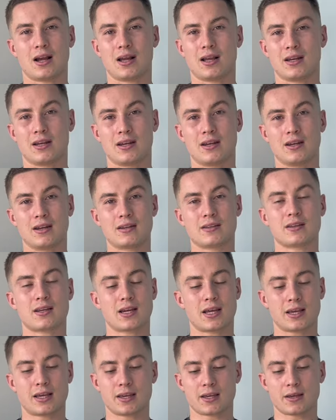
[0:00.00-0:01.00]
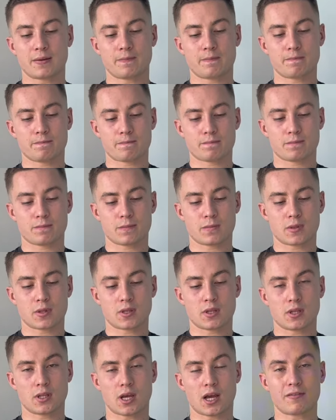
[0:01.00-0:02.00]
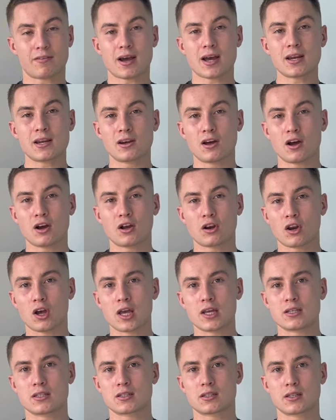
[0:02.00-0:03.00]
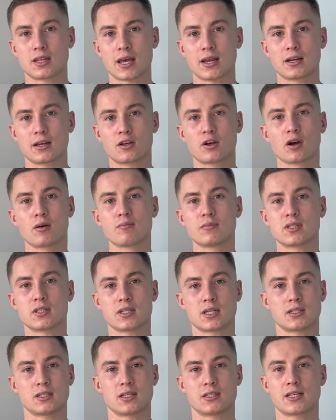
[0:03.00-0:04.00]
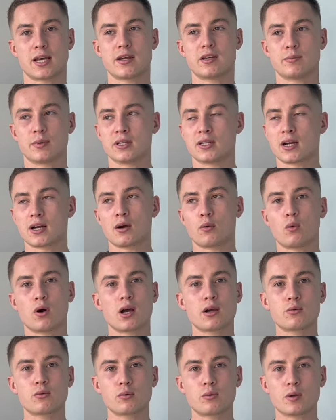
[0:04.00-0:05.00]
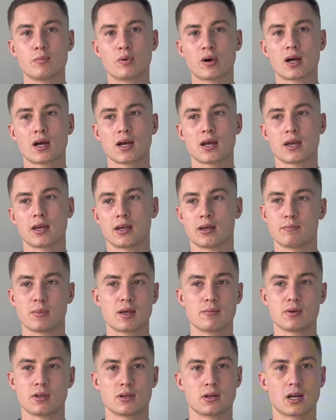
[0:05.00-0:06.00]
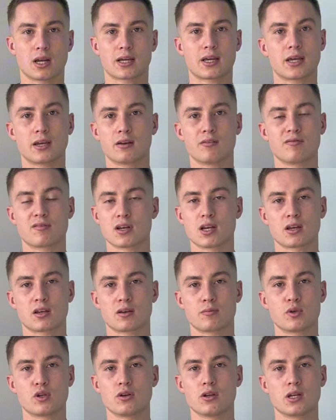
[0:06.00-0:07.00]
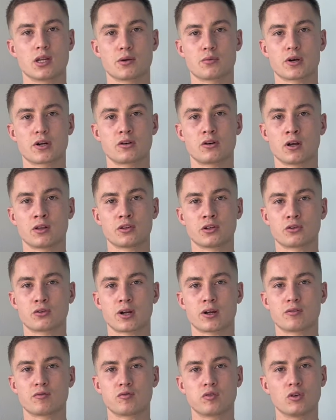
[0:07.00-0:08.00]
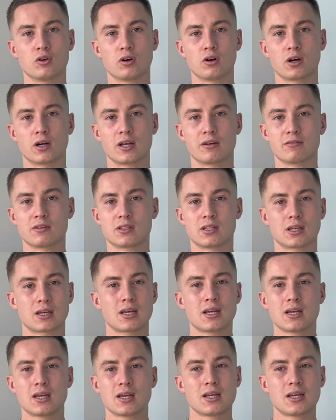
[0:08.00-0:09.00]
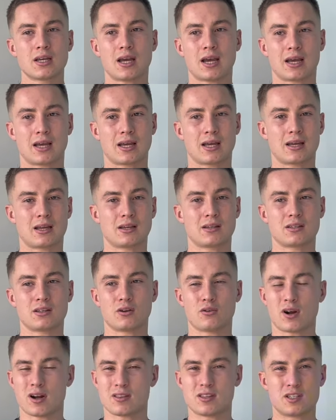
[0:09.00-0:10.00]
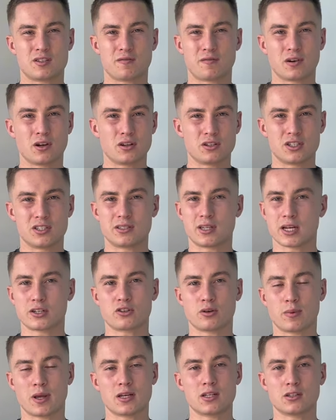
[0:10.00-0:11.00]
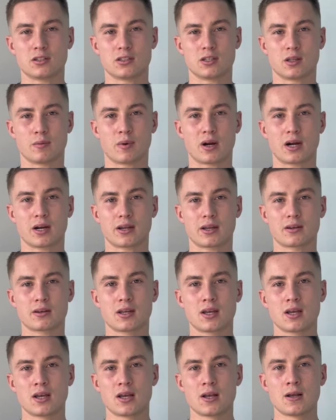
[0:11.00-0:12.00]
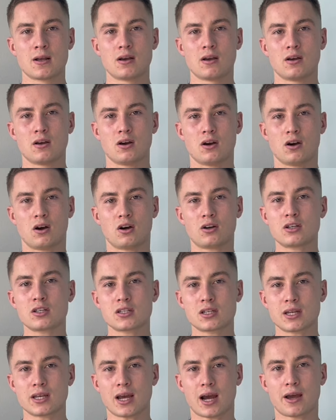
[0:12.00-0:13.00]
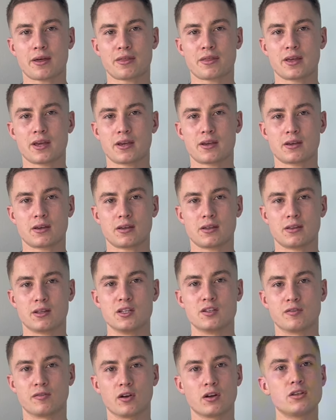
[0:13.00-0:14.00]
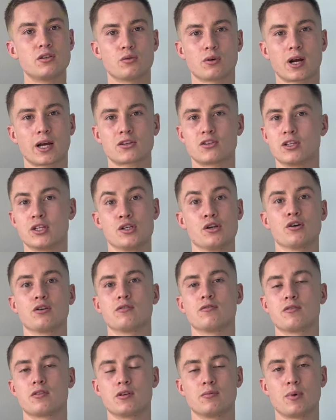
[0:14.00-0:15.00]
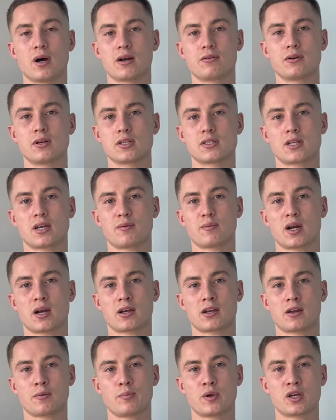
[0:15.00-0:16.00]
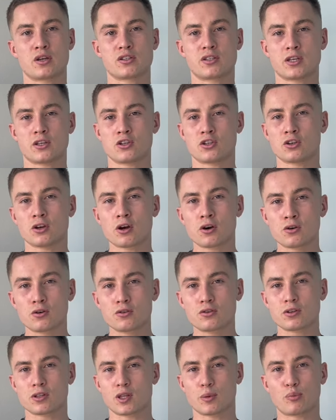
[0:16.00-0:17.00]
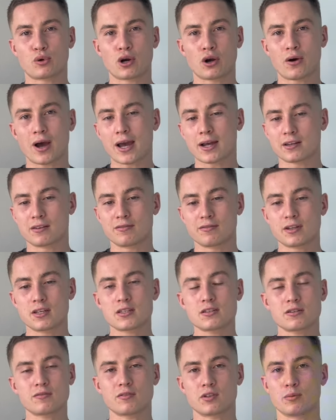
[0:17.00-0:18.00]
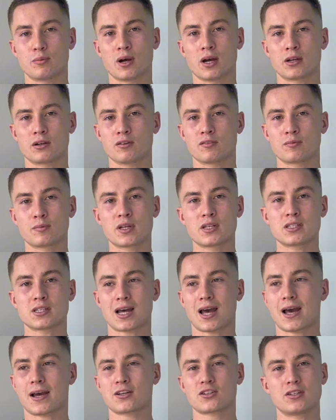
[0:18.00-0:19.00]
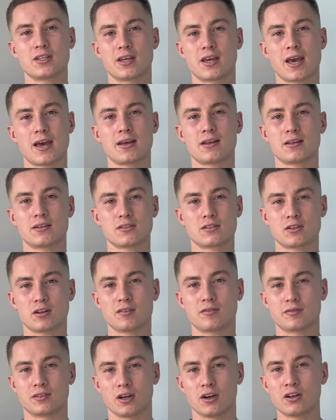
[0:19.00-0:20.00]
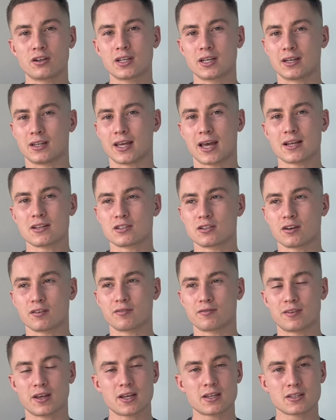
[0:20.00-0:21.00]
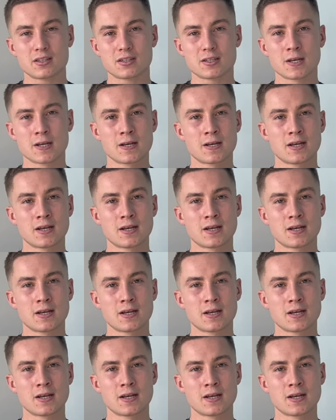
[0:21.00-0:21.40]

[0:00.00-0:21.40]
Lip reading: And, like, I've had a lot of clients then come to and say to me, Dara, why will we buy maybe, like, in a villa community where you're on the ground floor and everything? And, you know, are these floods detrimental to the market? Honestly, I think these floods were actually good for the Dubai real estate market because they showed the proactiveness of the Dubai government to actually get stuff done and get stuff fixed.